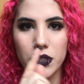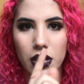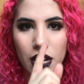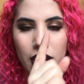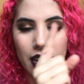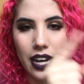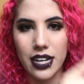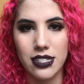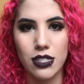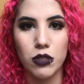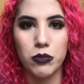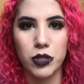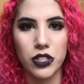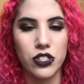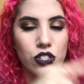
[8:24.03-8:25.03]
asked the
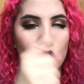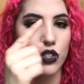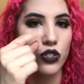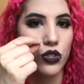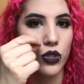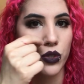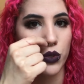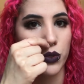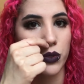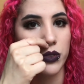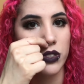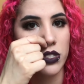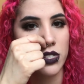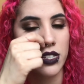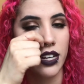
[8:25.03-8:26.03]
piercer to
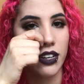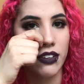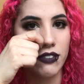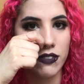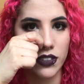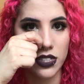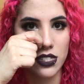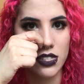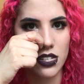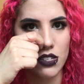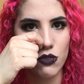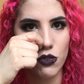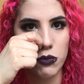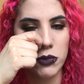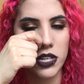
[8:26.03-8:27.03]
just like fix this
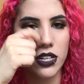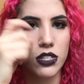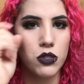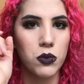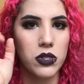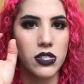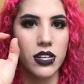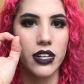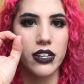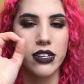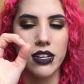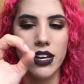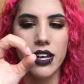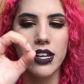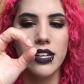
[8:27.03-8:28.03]
for me, because it was like
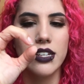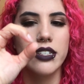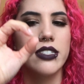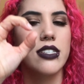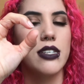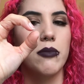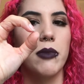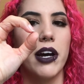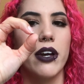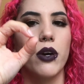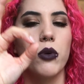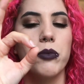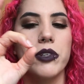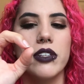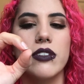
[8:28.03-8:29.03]

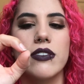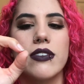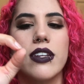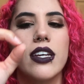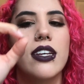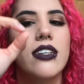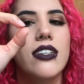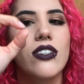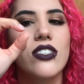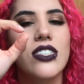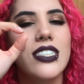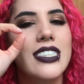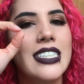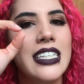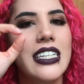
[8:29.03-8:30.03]
semi-open, like there's a
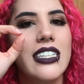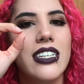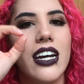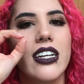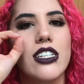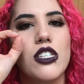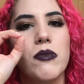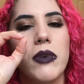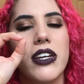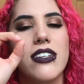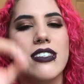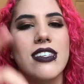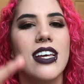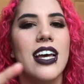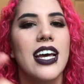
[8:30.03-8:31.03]
teeny tiny
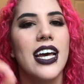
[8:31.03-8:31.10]
space,